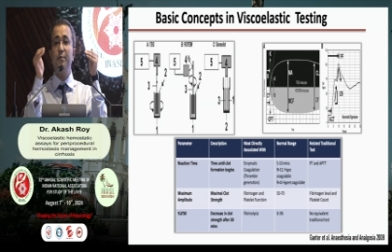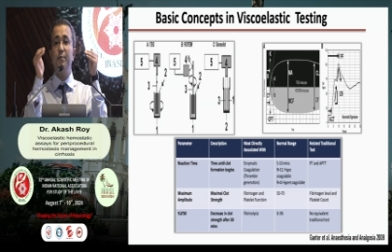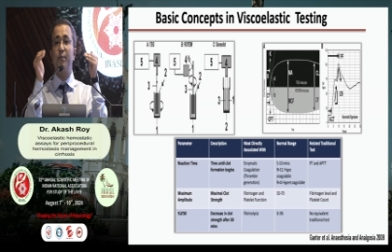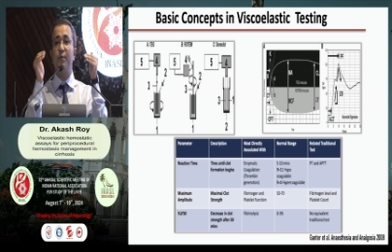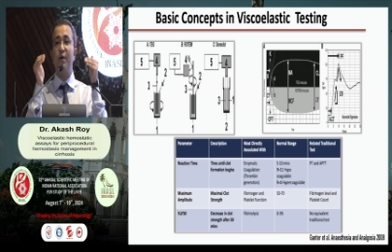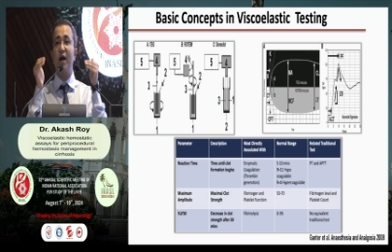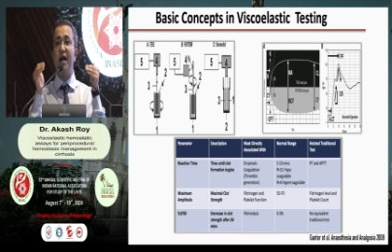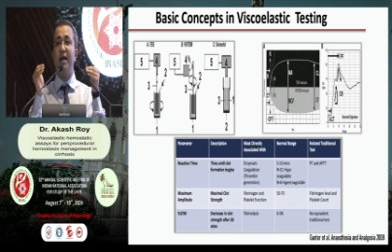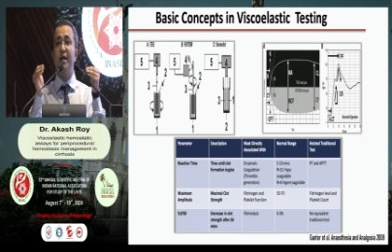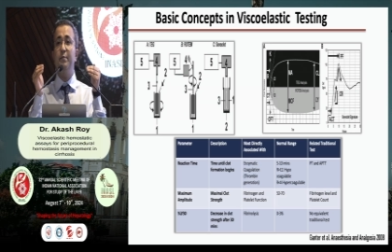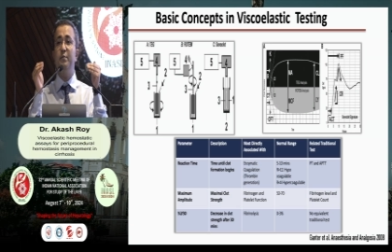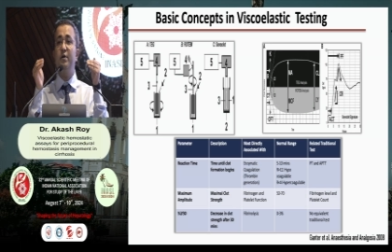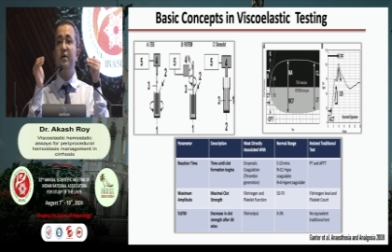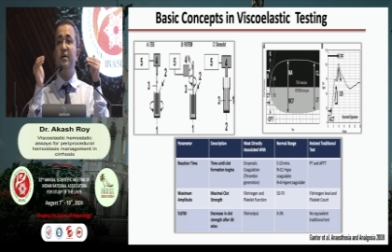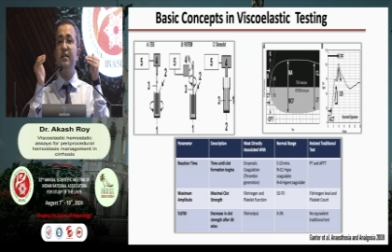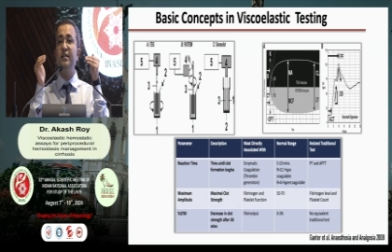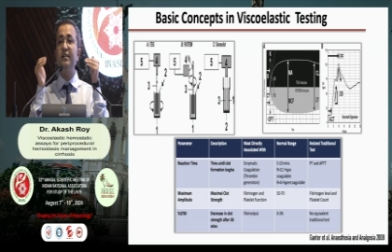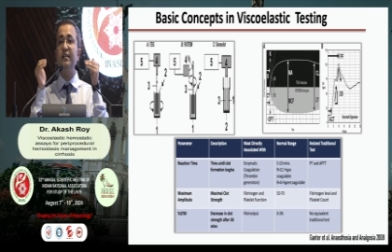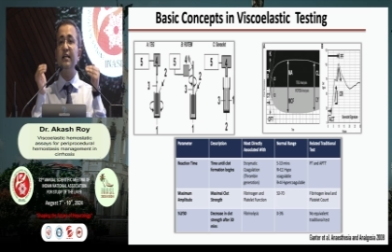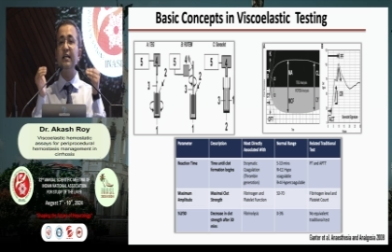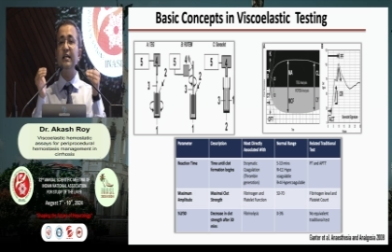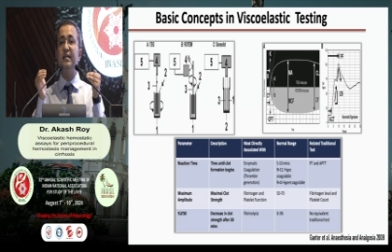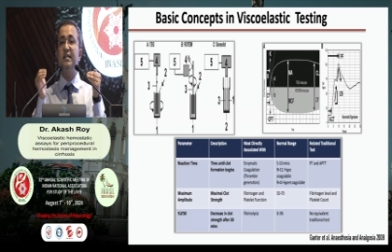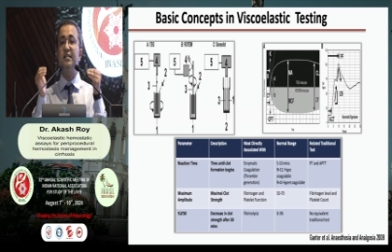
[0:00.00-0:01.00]
primary
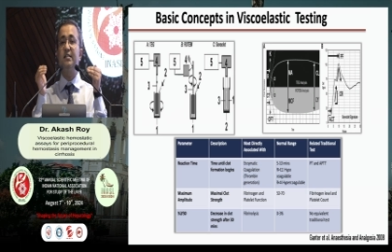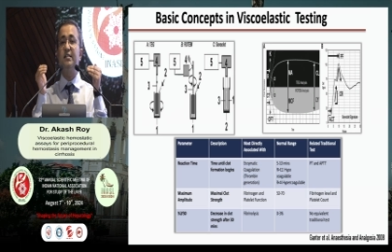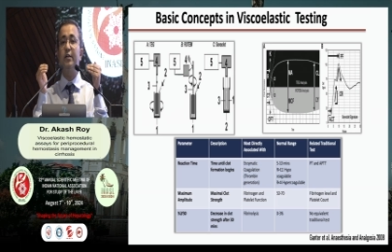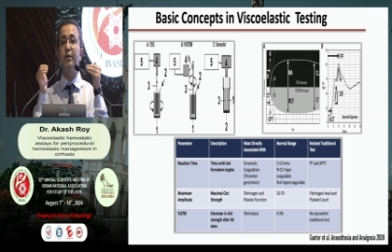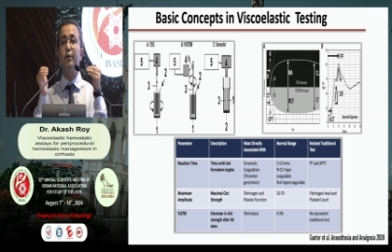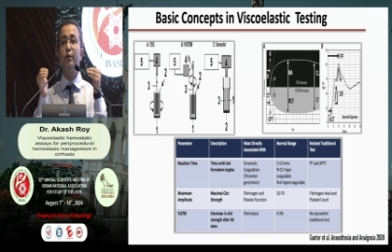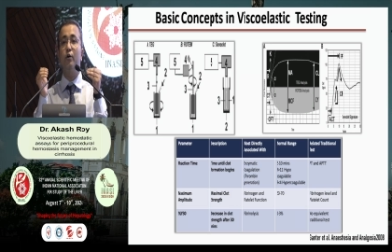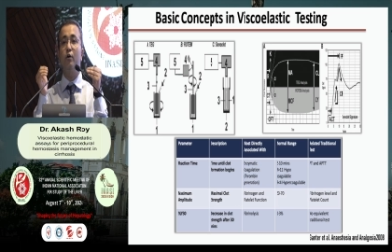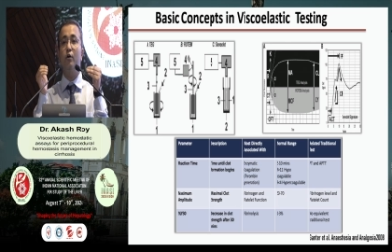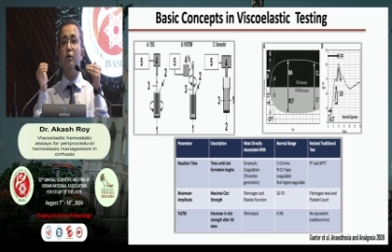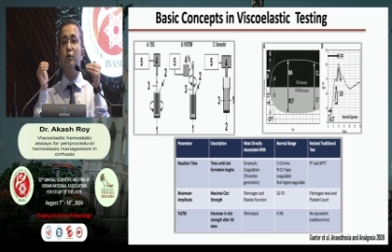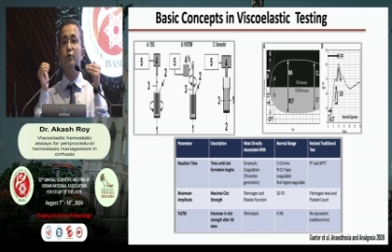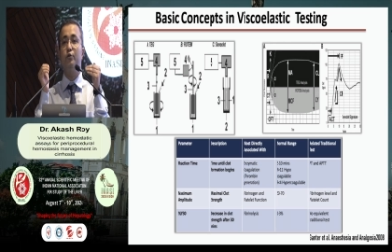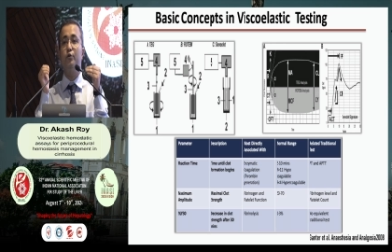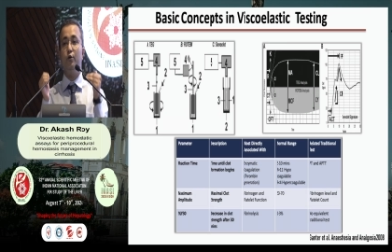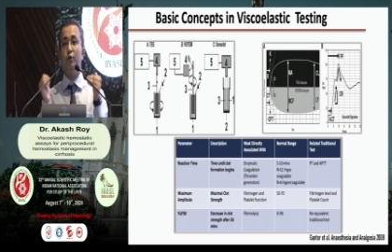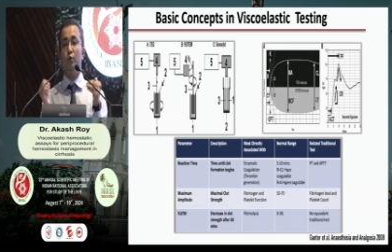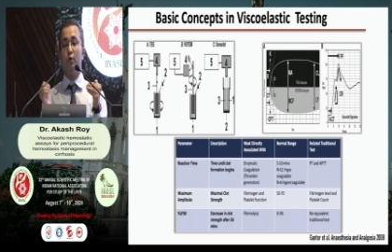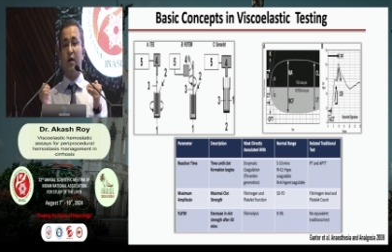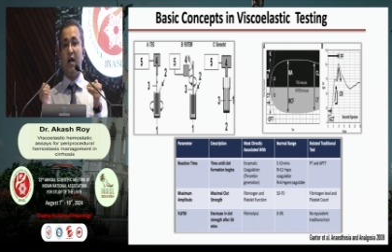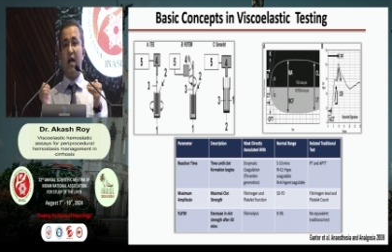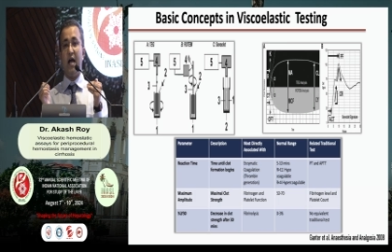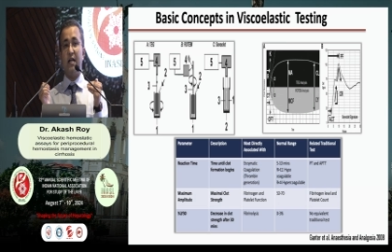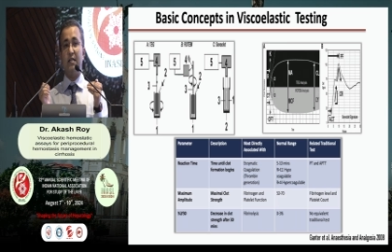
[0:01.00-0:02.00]
things that you're going to
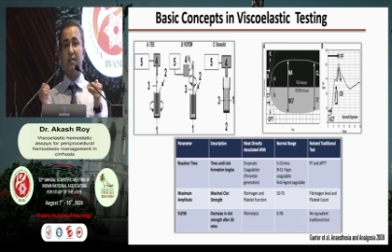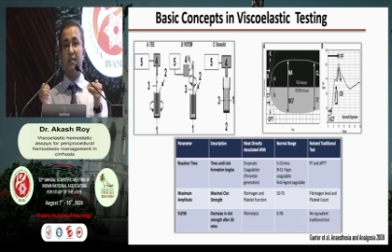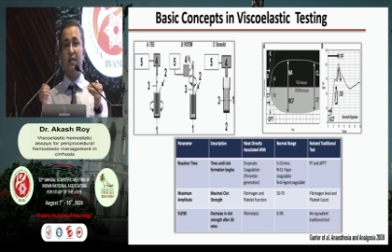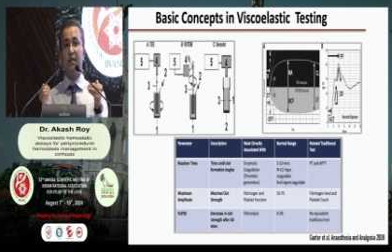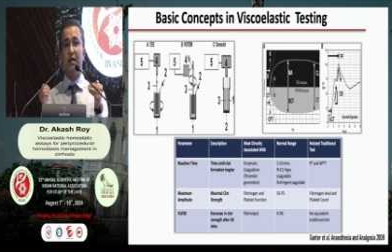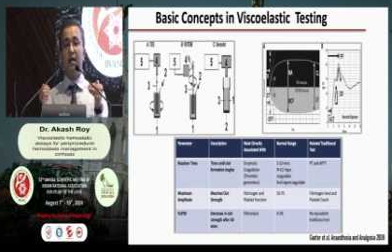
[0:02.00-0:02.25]
look at.